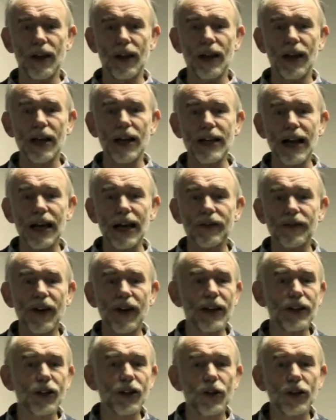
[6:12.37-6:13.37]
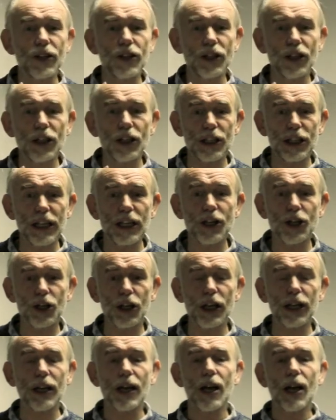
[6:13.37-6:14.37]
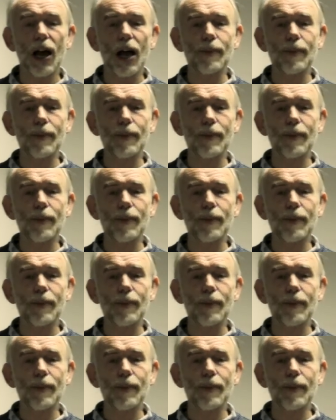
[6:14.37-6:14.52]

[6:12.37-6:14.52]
And I find Christian teaching